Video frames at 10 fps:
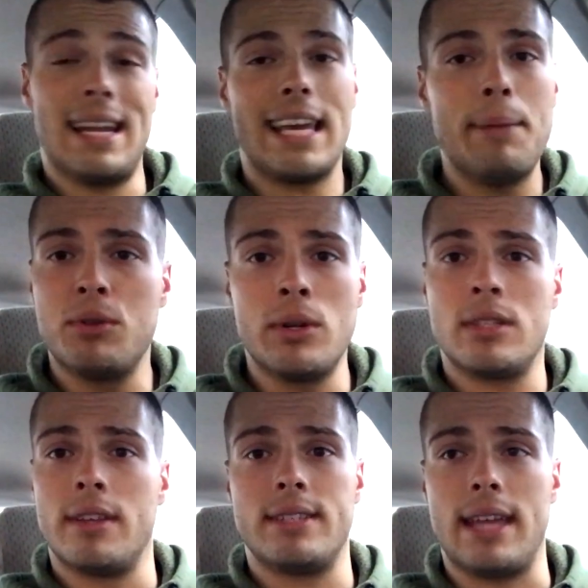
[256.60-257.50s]
I keep doing
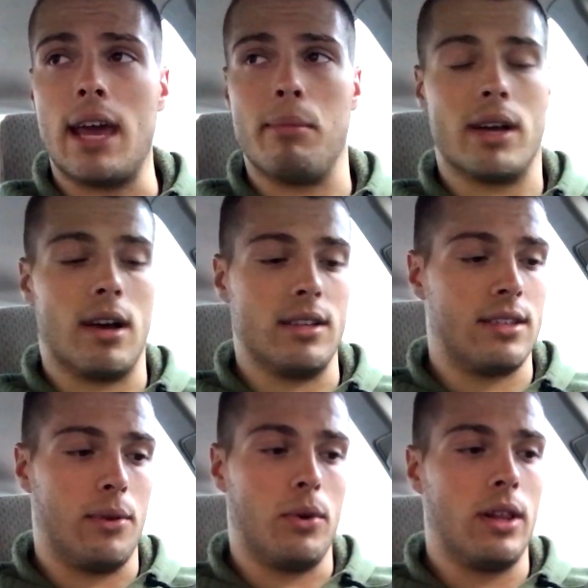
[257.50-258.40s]
it to this day
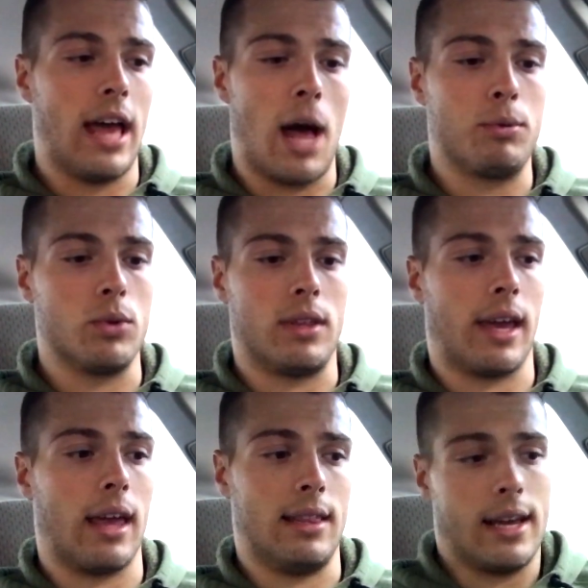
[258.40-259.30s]
because it really helps with
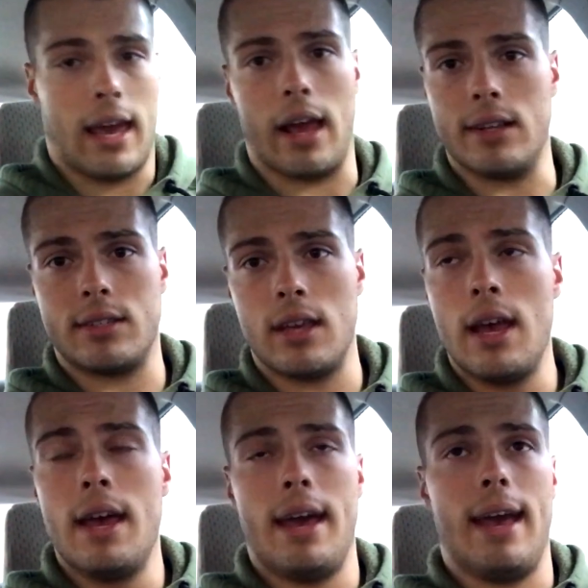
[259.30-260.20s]
the leg gains
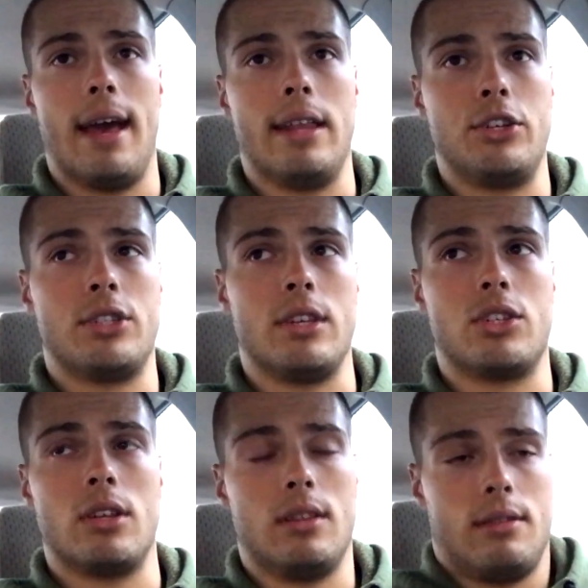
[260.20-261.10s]
and
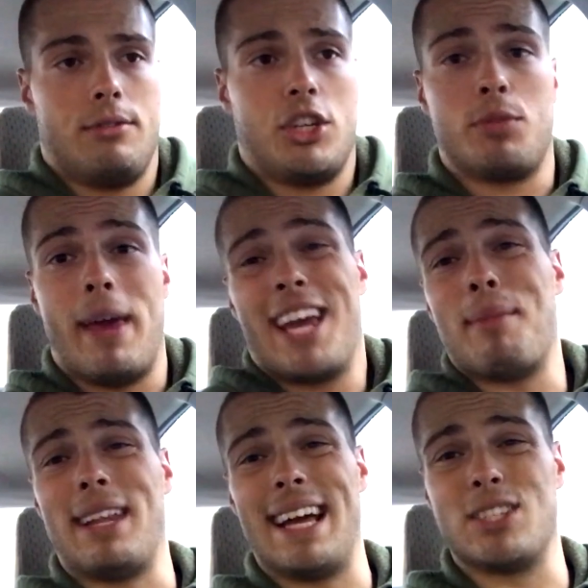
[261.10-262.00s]
just making
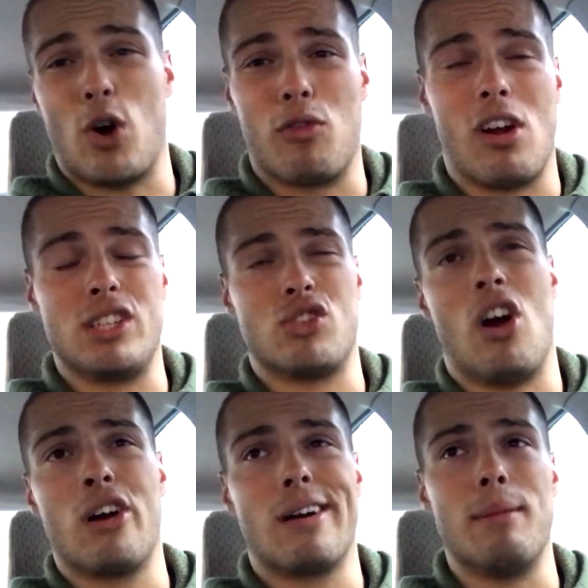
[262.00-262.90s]
my legs overall
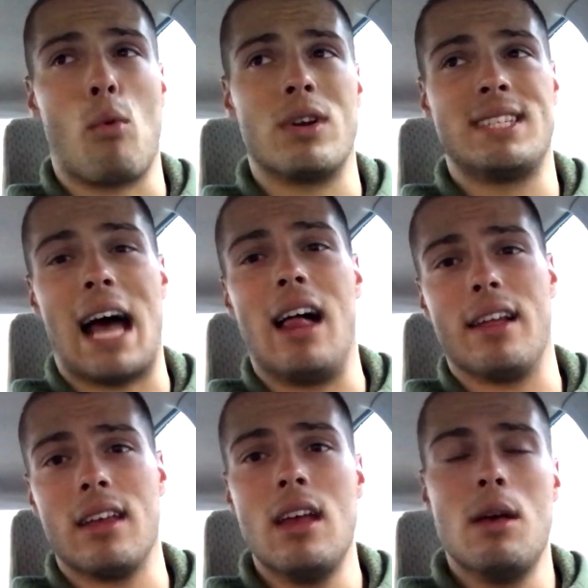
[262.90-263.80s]
stronger and more
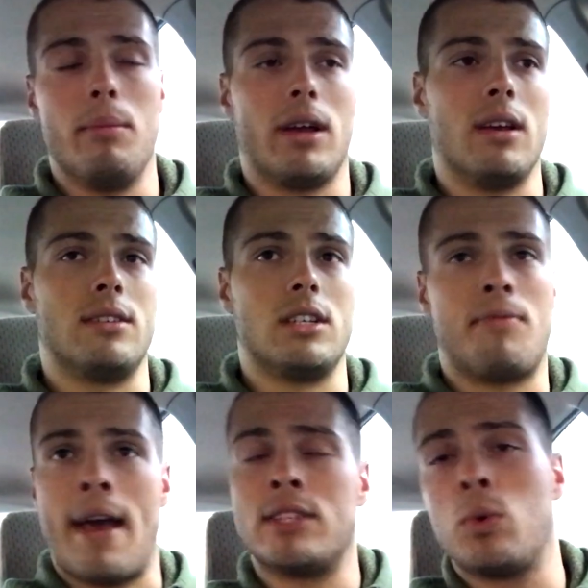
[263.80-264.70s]
solid, because there's
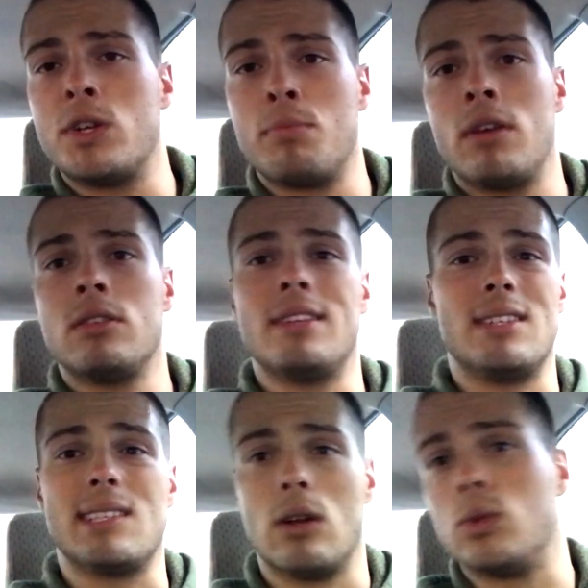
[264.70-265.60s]
fast twitch muscles and
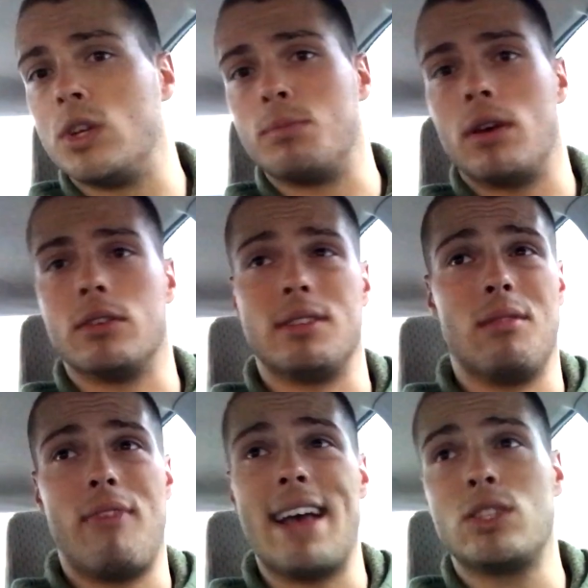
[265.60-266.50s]
slow twitch muscles,
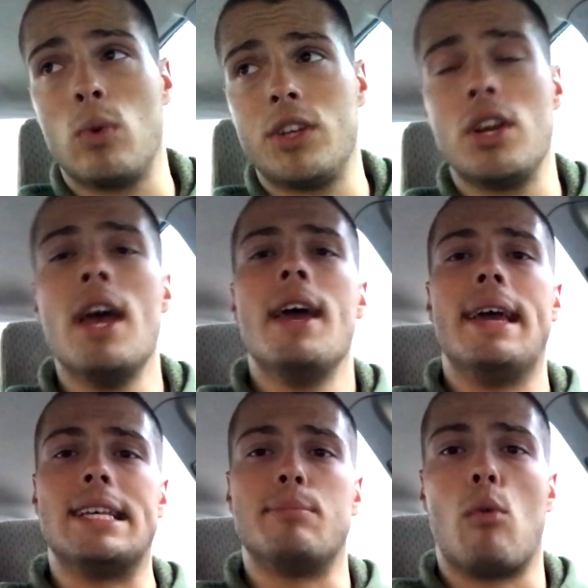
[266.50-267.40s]
and fast twitch
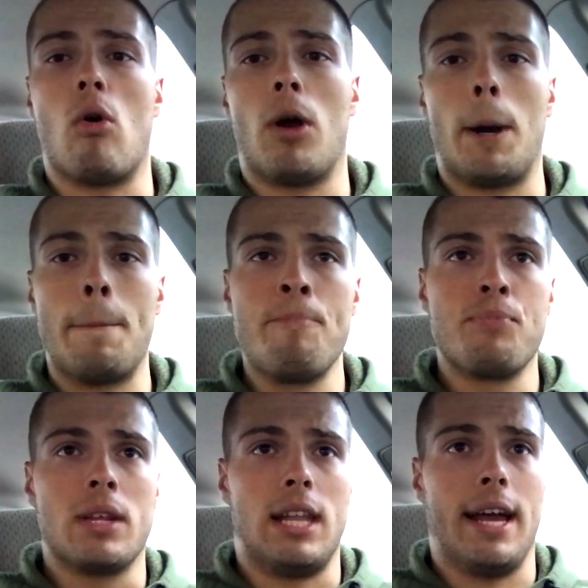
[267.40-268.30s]
is more
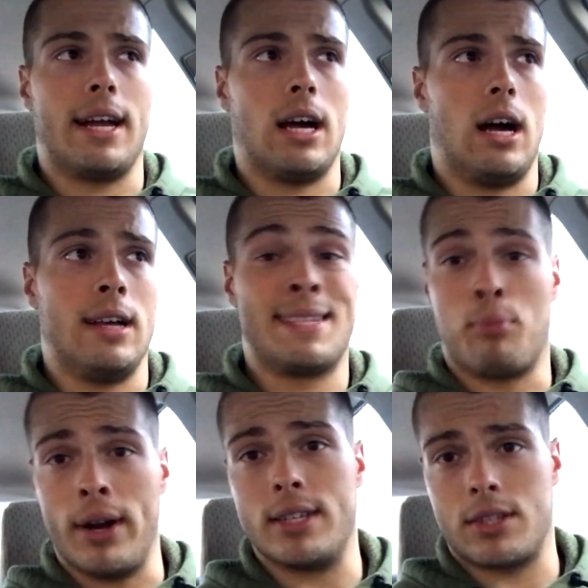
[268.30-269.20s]
like
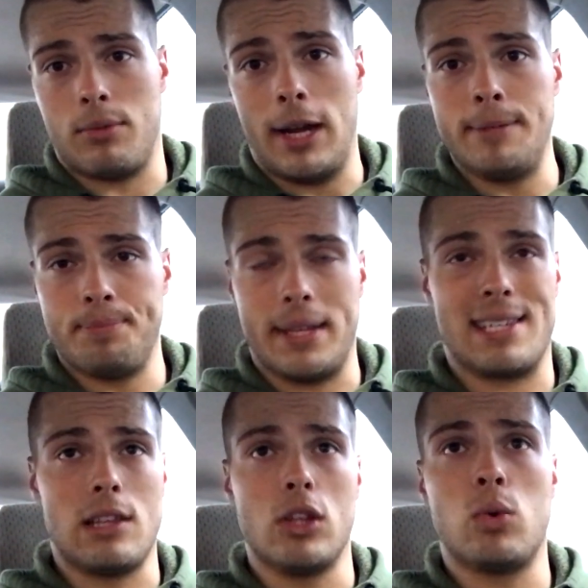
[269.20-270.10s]
sprints, right? And
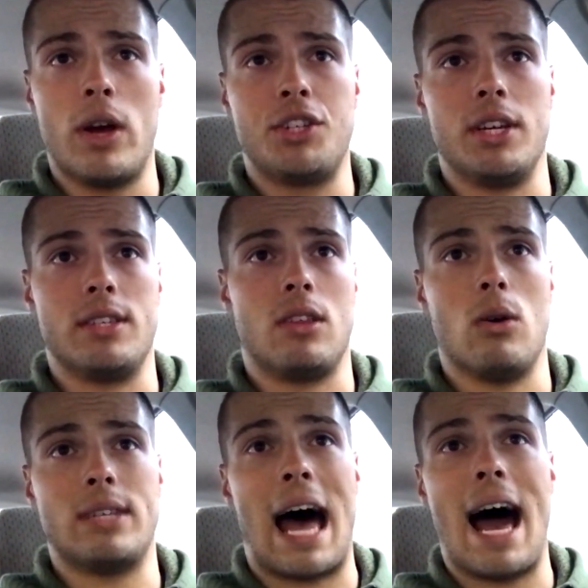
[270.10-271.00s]
slow twitch is
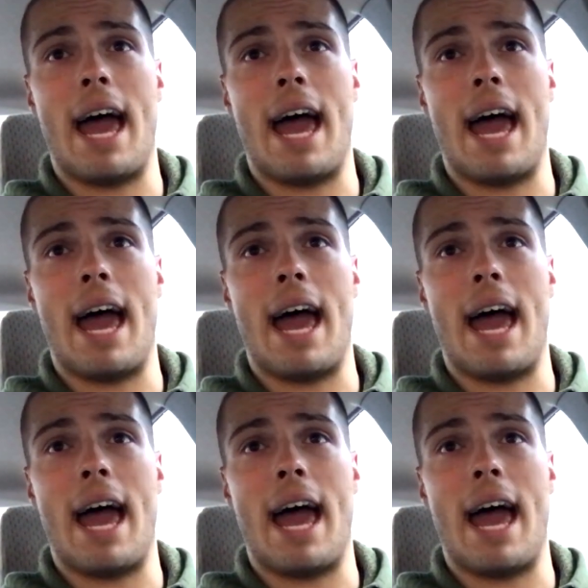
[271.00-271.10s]
those